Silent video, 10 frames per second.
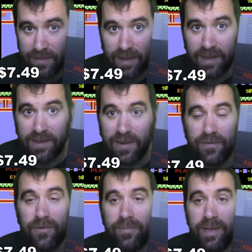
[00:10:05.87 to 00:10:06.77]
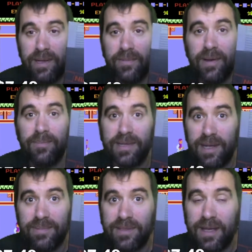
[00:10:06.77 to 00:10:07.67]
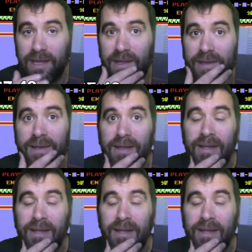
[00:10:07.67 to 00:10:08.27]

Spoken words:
like Kung Fu beat 'em up type style.